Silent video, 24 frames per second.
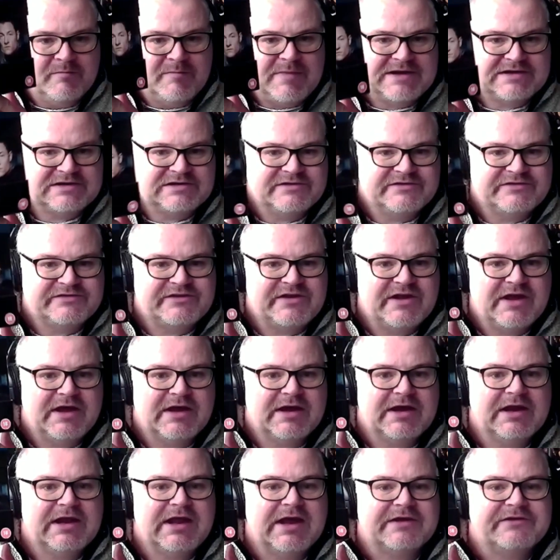Battlestar
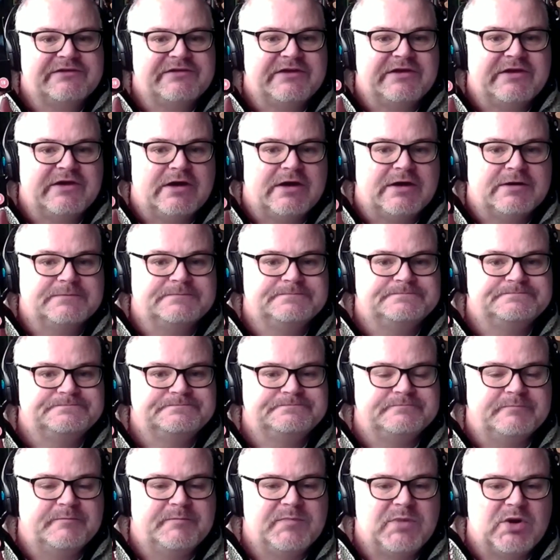Galactica
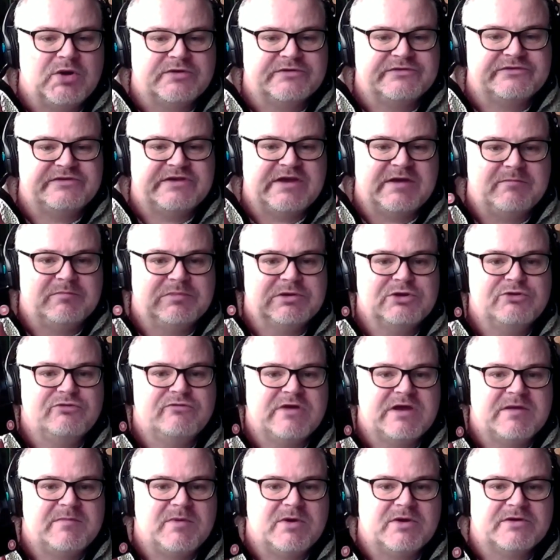box set,
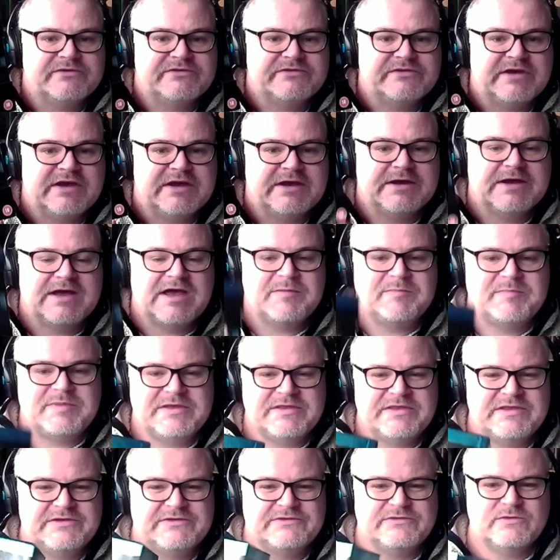Blu-ray box set. I
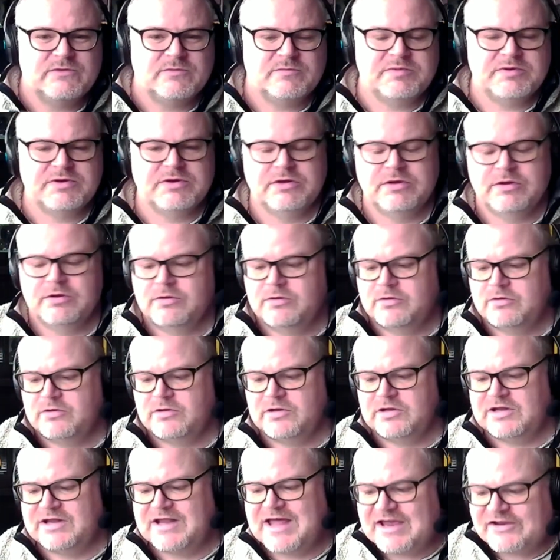picked this up
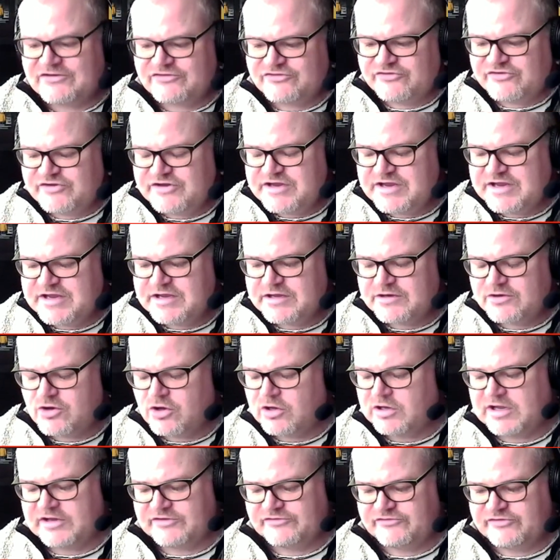last year,
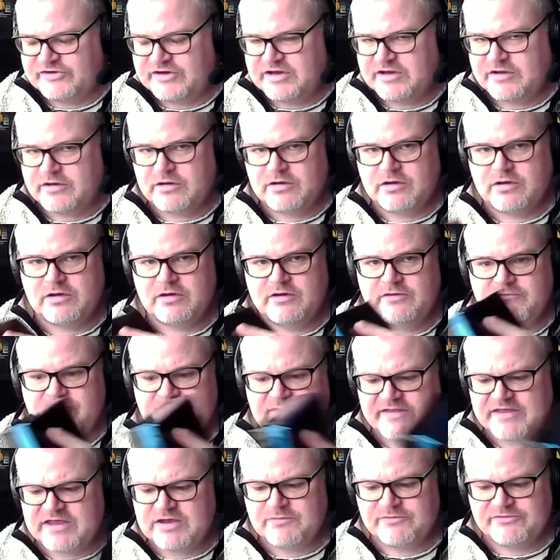not last year, uh,
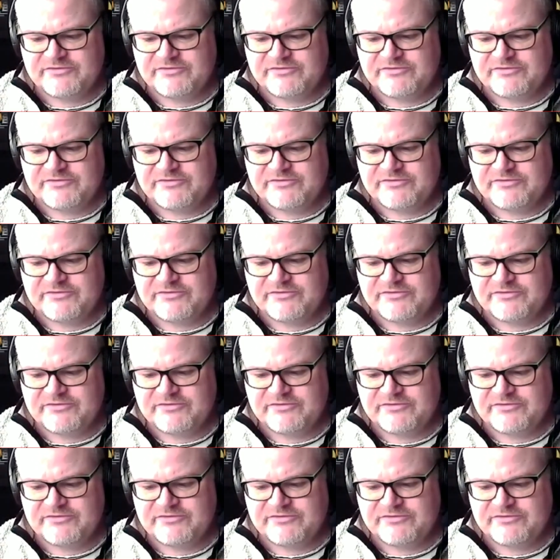I think it